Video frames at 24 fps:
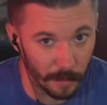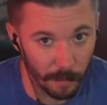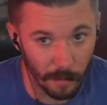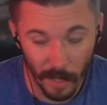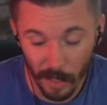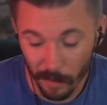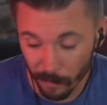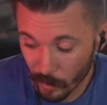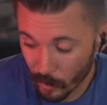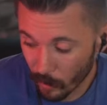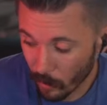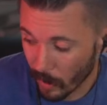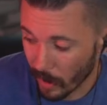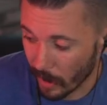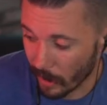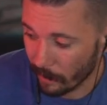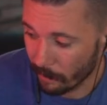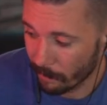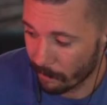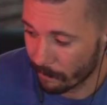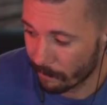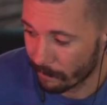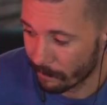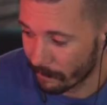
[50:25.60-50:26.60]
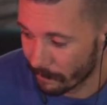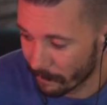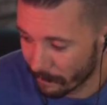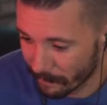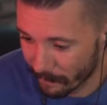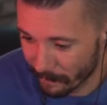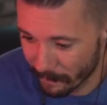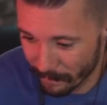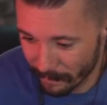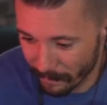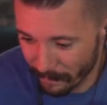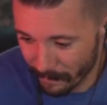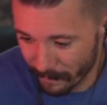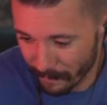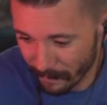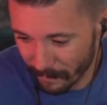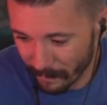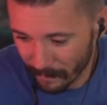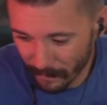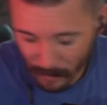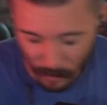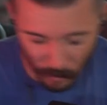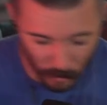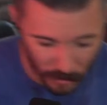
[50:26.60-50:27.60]
because mom's away.
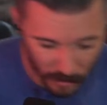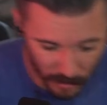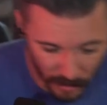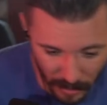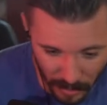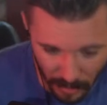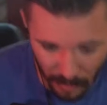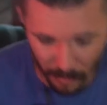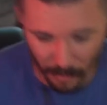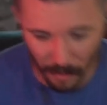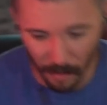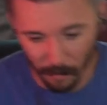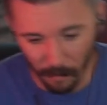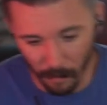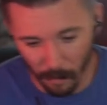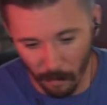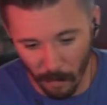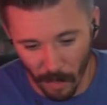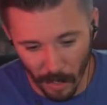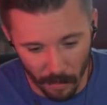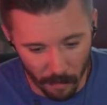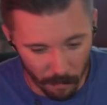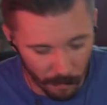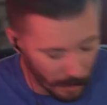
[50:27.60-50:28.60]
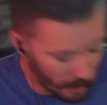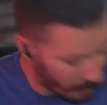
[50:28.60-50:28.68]
So she's got to come and bother